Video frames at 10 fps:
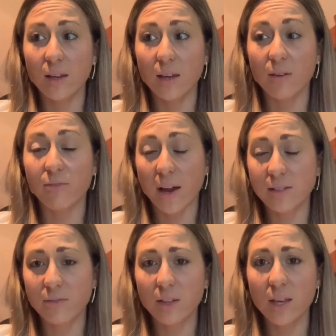
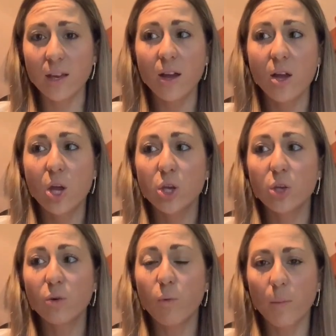effectively,
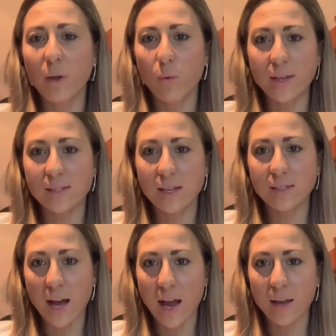you won't be wasting
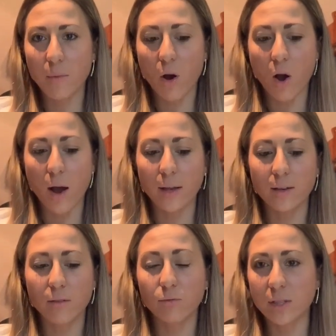time
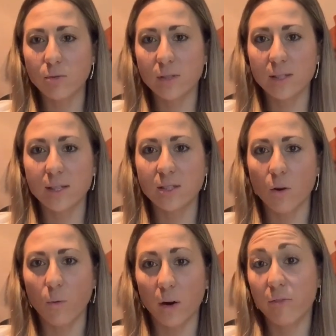on resources that
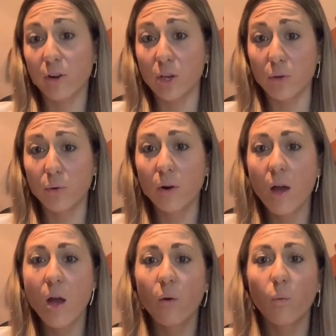don't work for you,
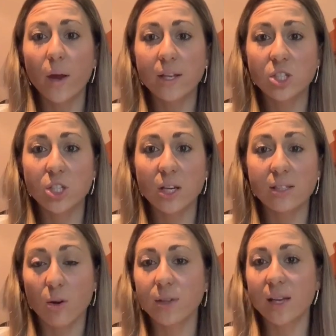which
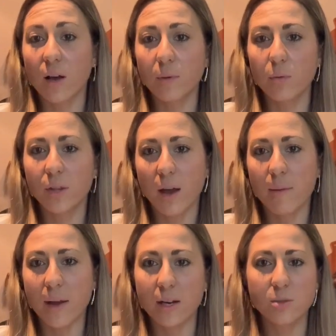is going to help you with
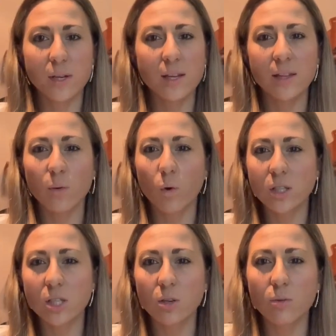time management. And then
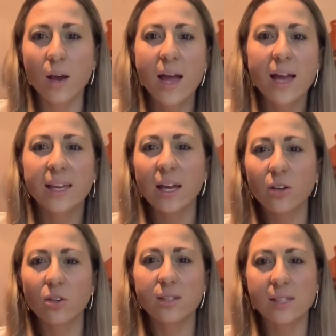once you get a
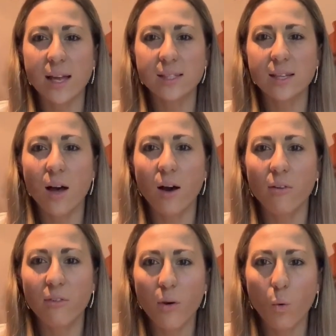good sense
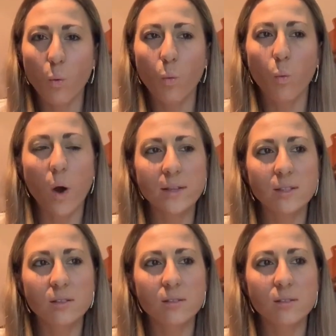of what